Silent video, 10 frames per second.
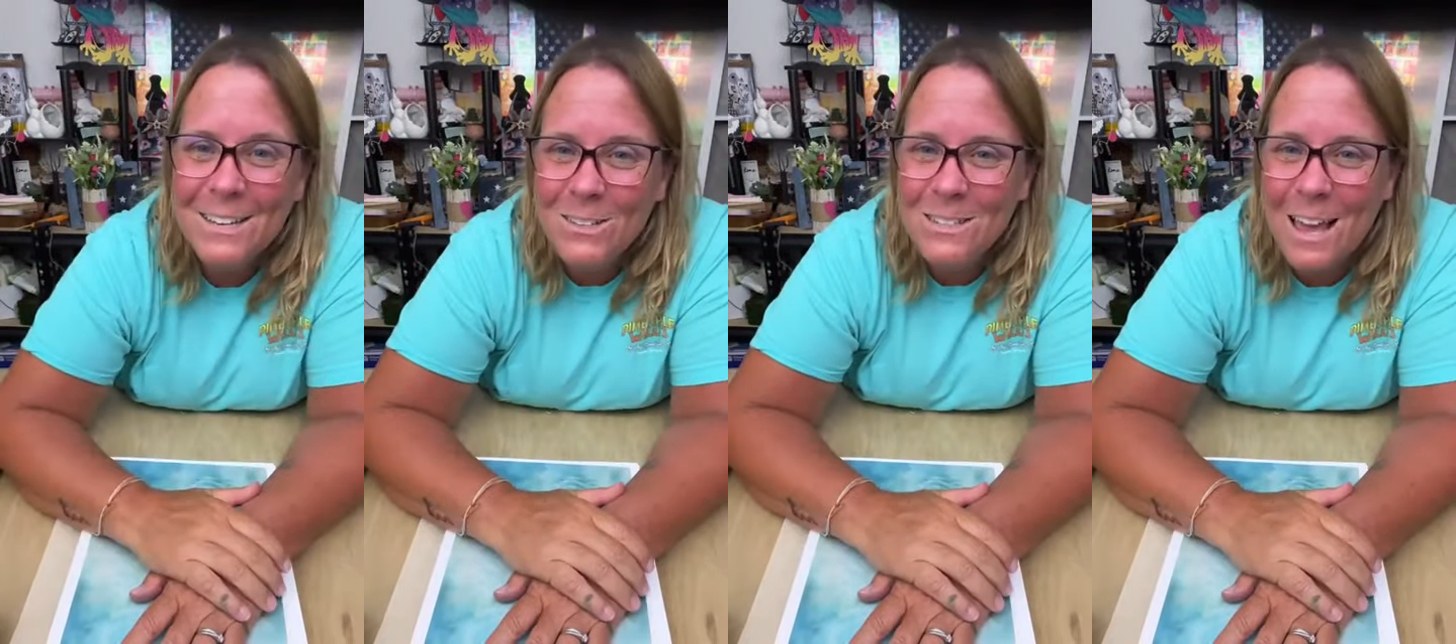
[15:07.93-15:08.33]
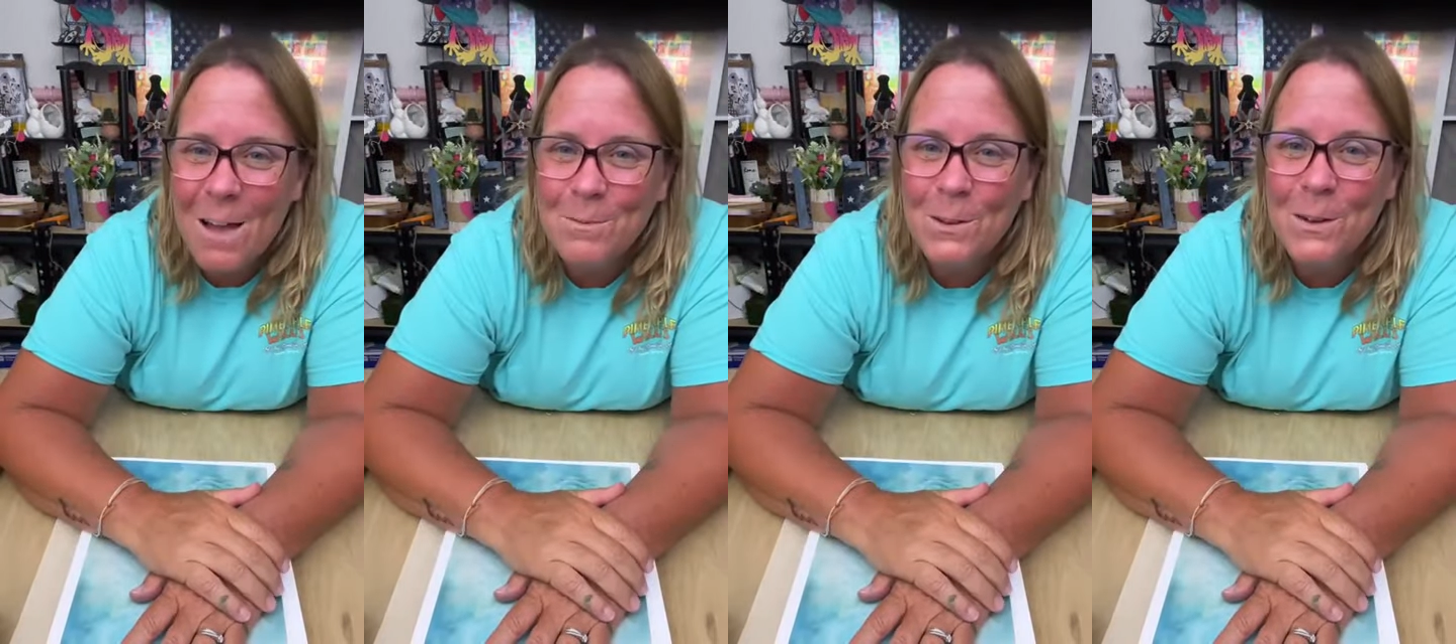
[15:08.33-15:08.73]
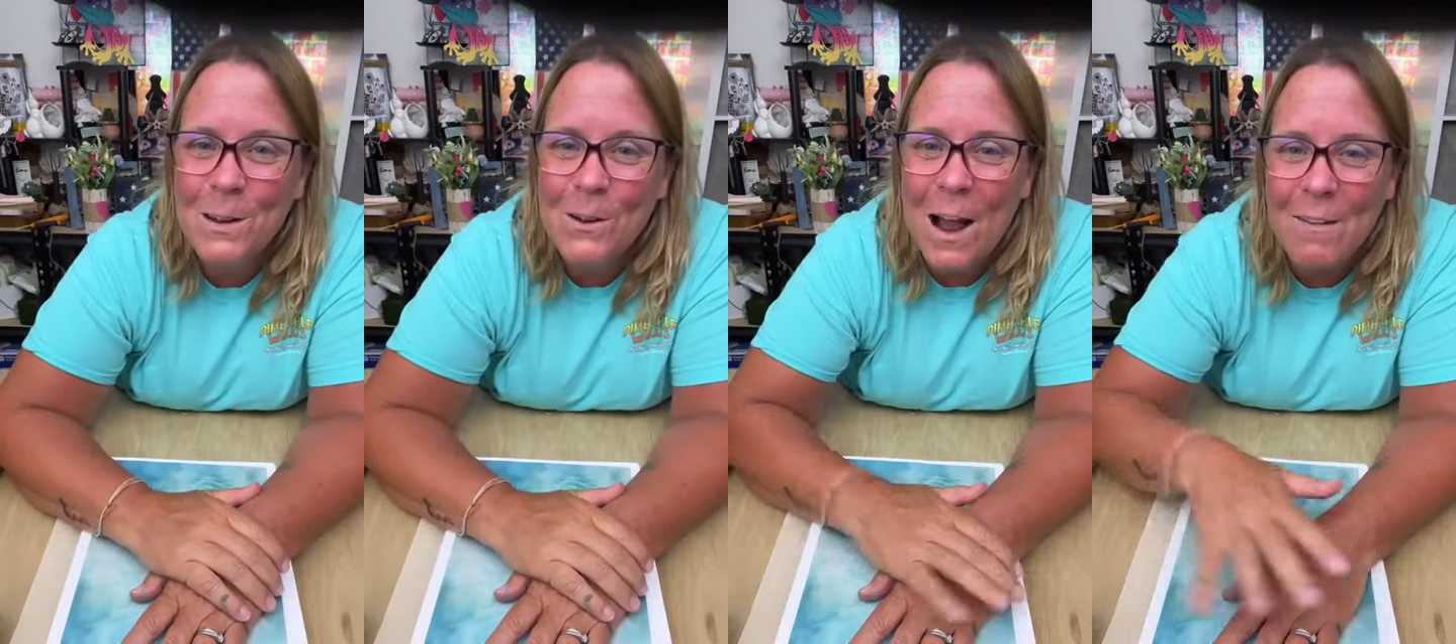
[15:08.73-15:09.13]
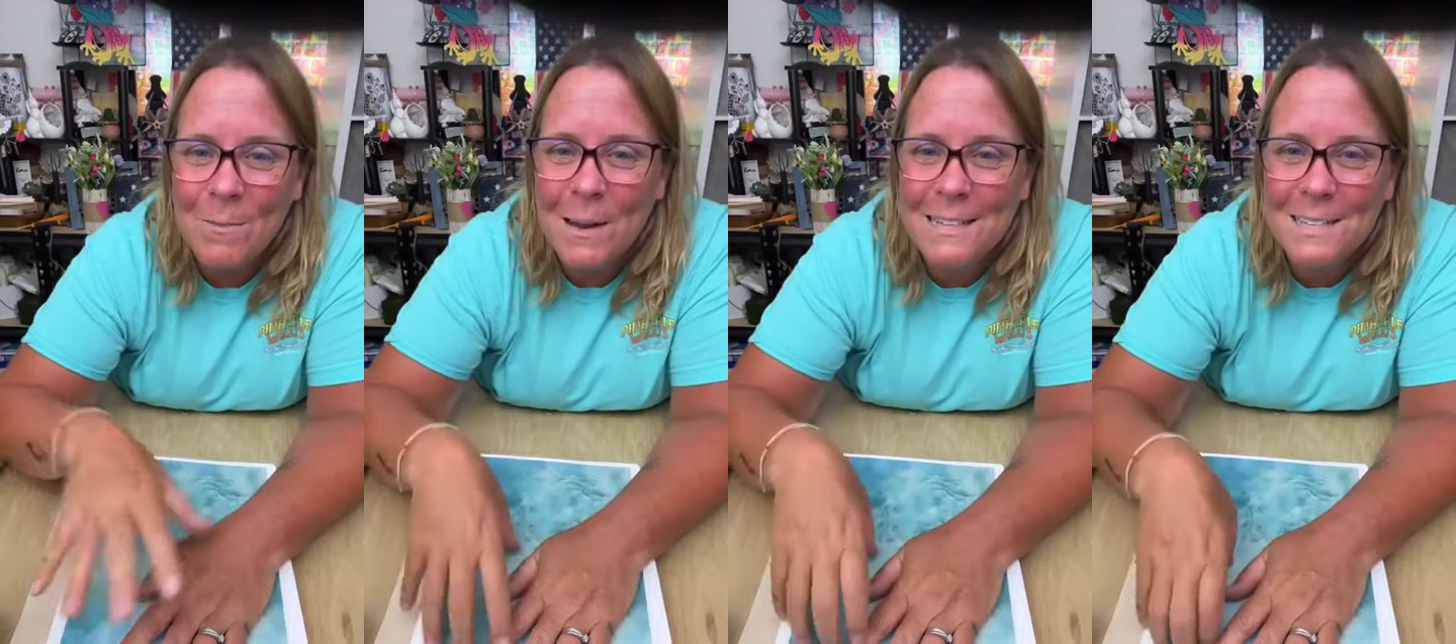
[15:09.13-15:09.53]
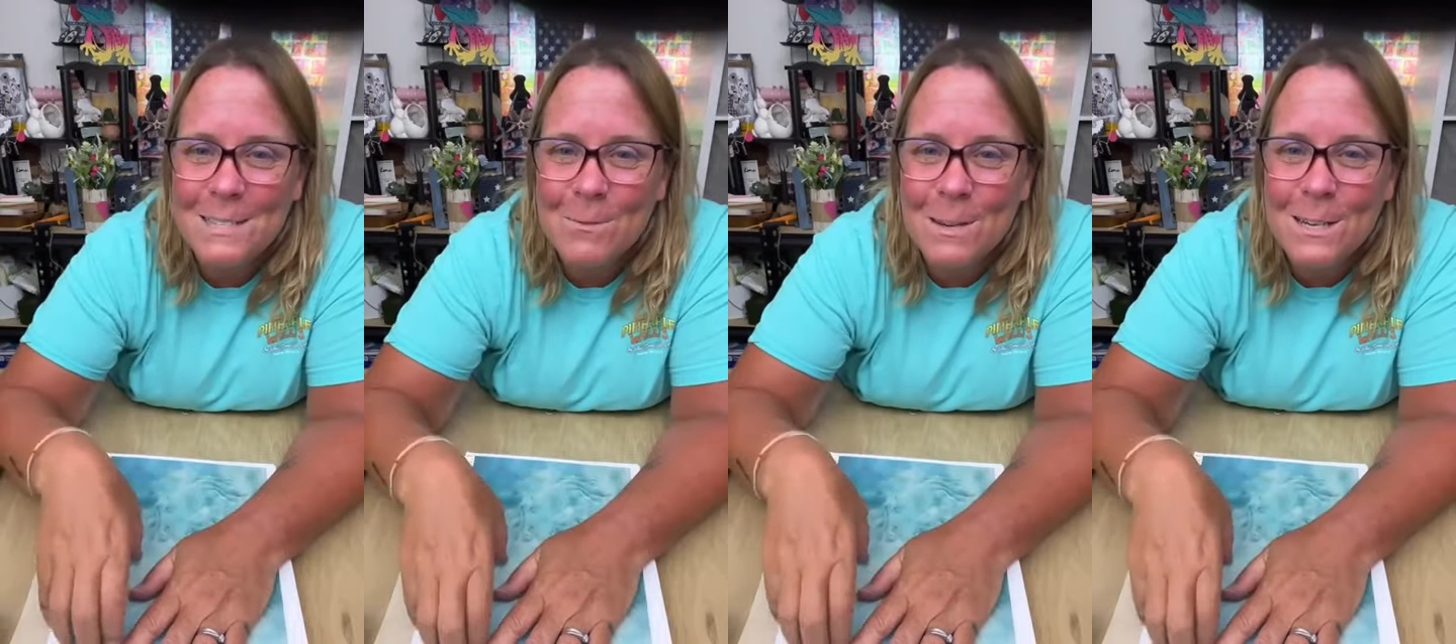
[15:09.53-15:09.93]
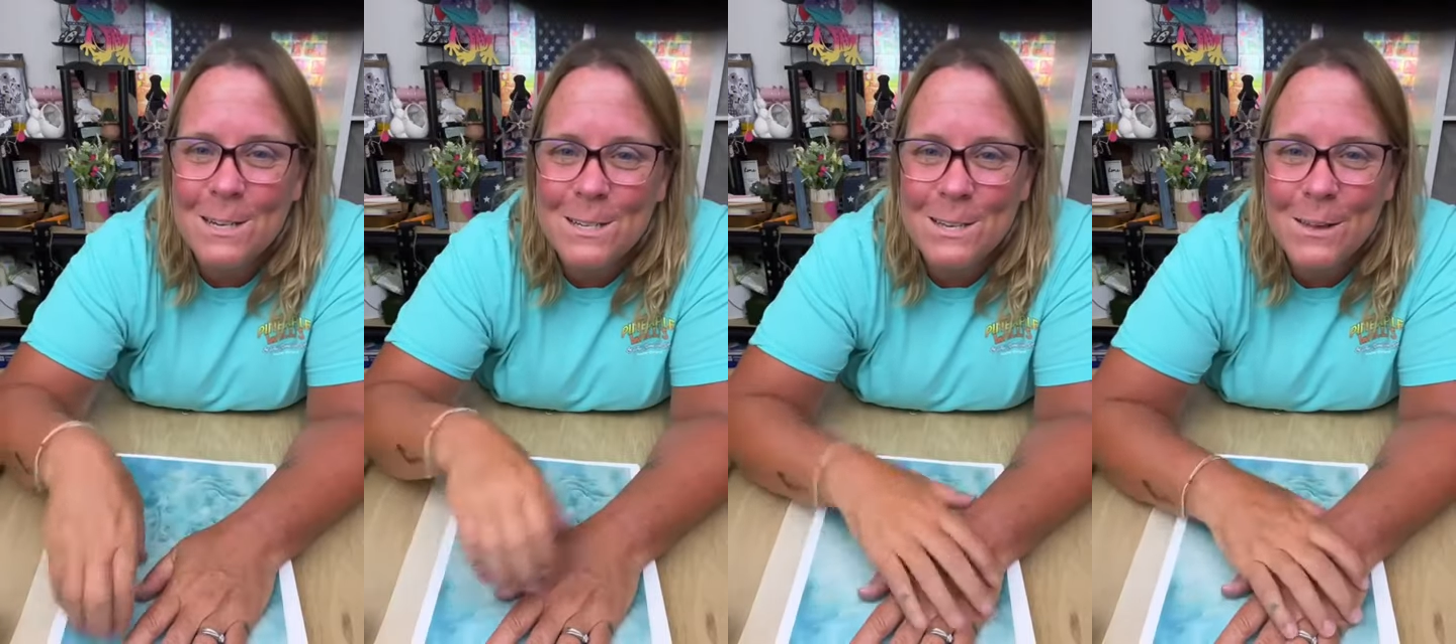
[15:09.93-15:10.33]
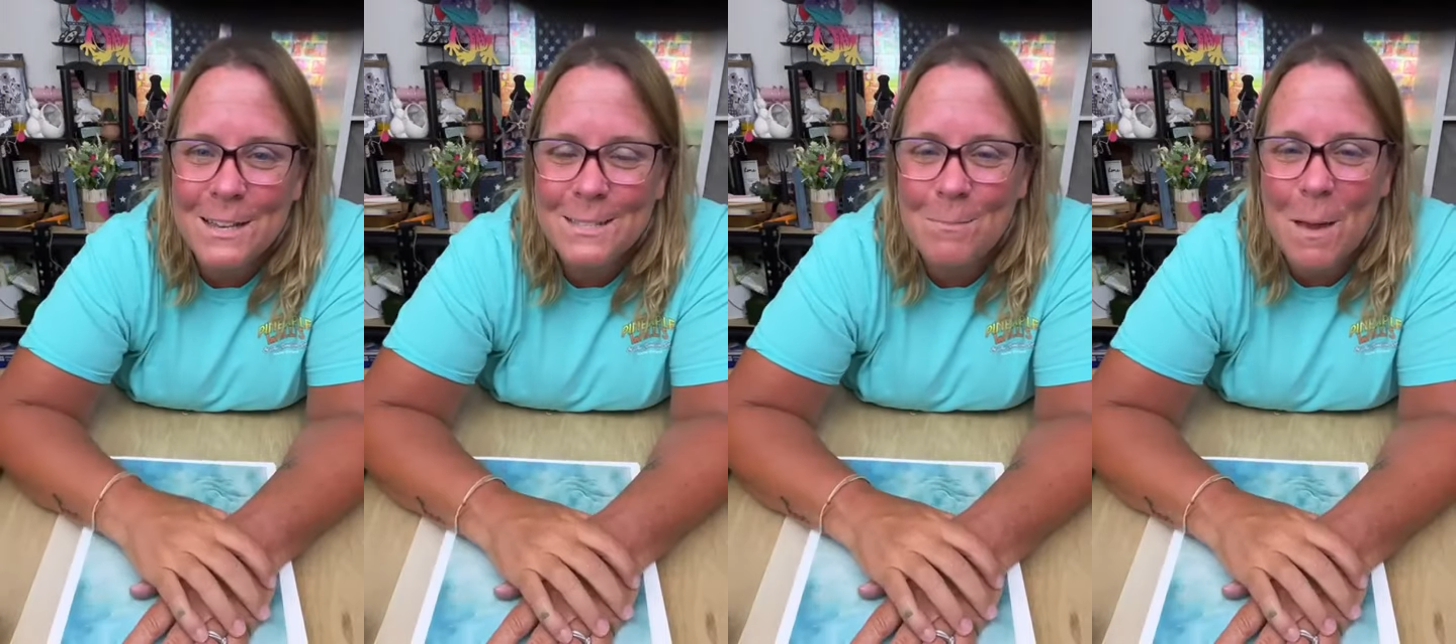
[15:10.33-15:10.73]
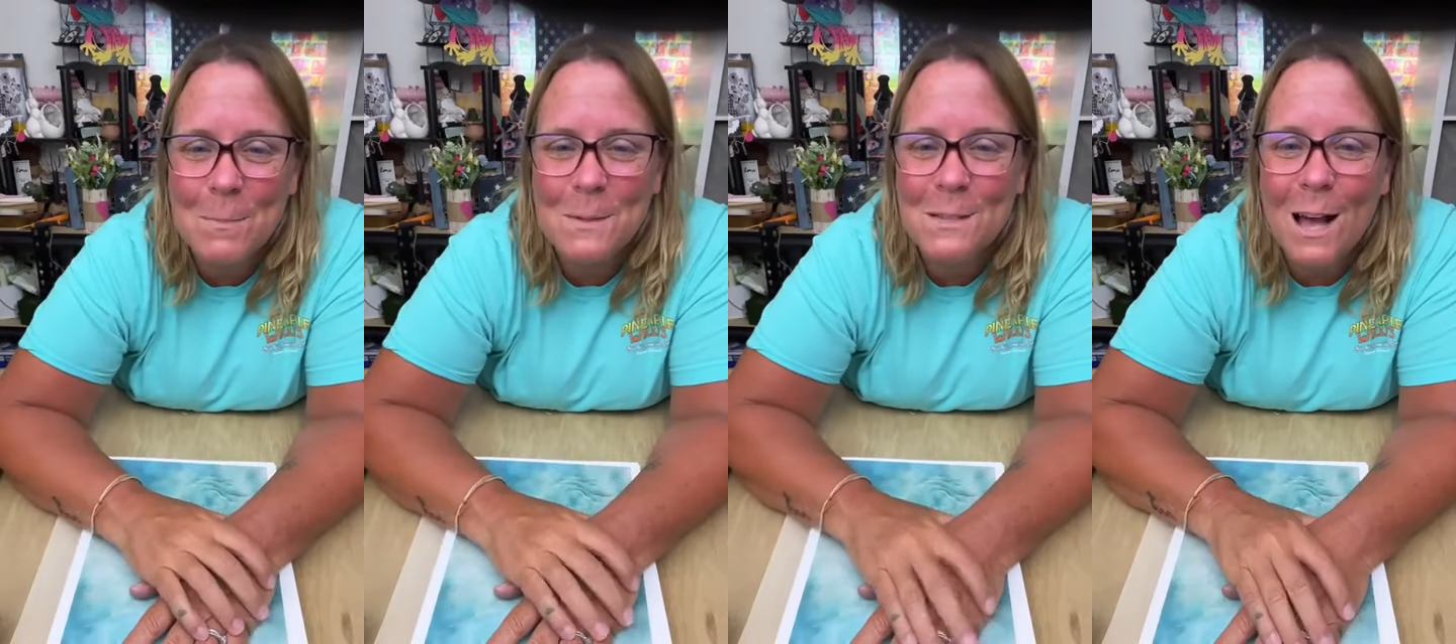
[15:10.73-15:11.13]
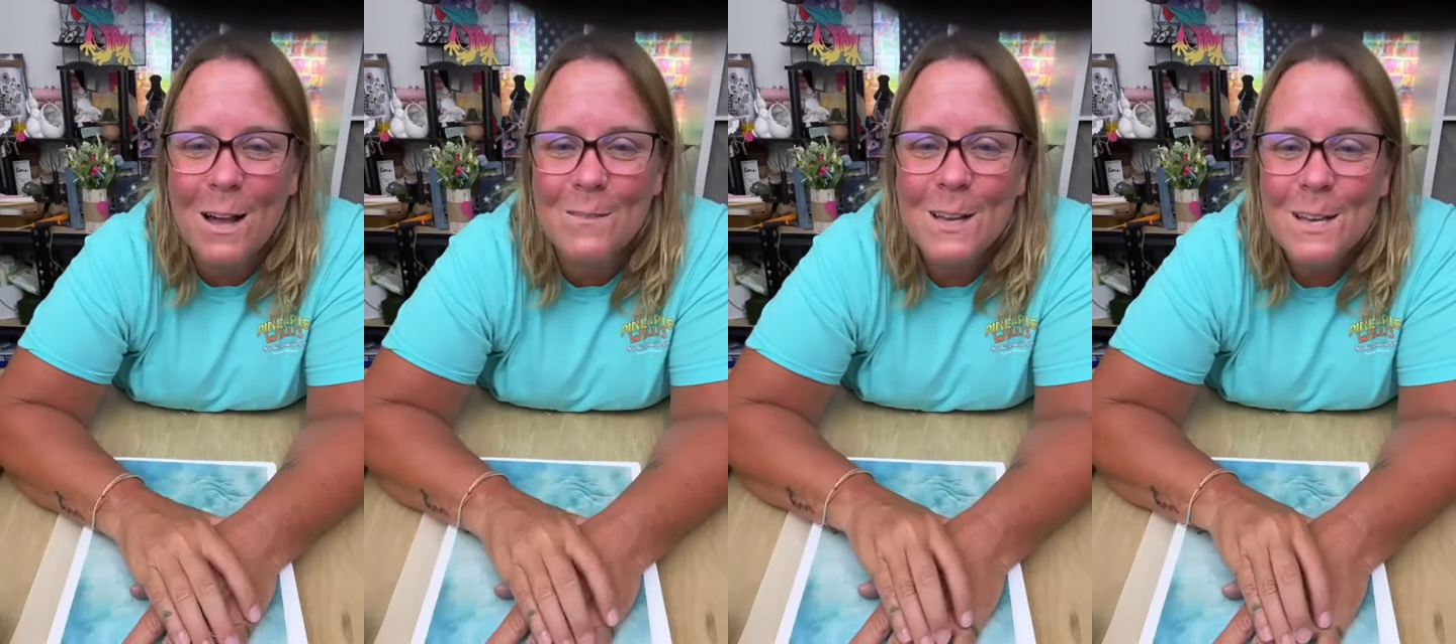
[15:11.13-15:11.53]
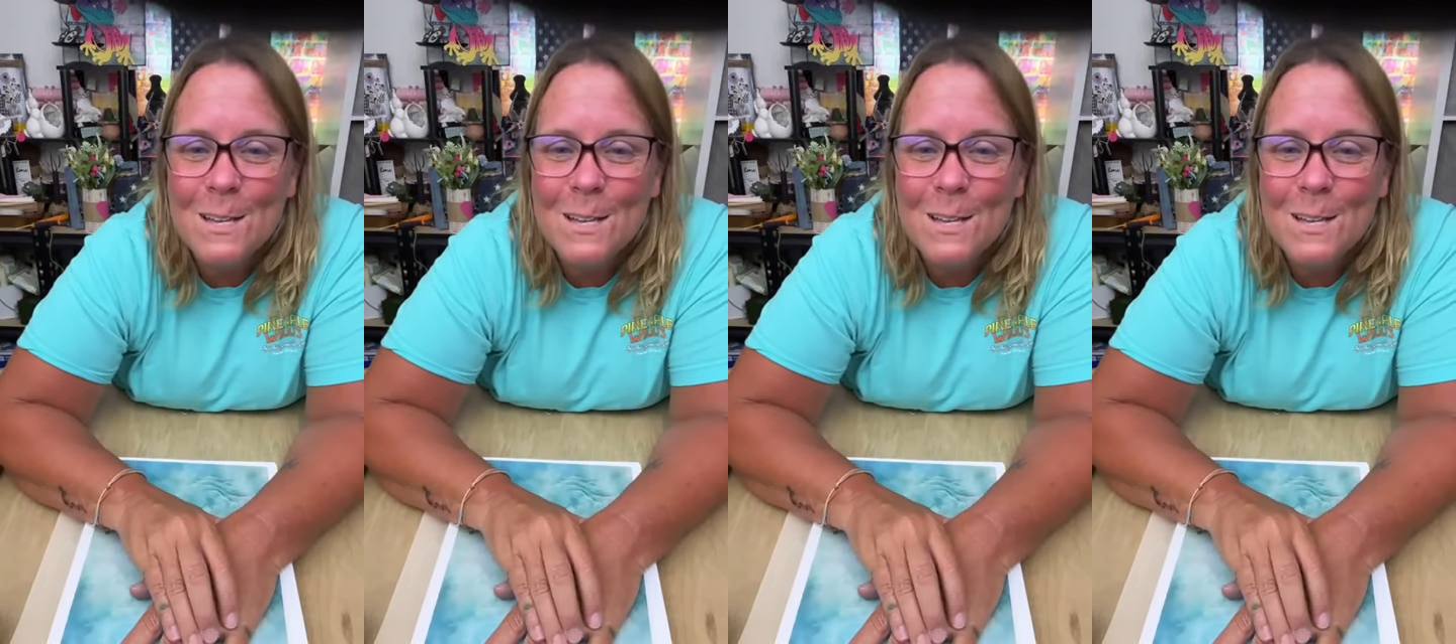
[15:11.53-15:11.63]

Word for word: Usually I'm doing a craft, but I just wanted to show these papers off.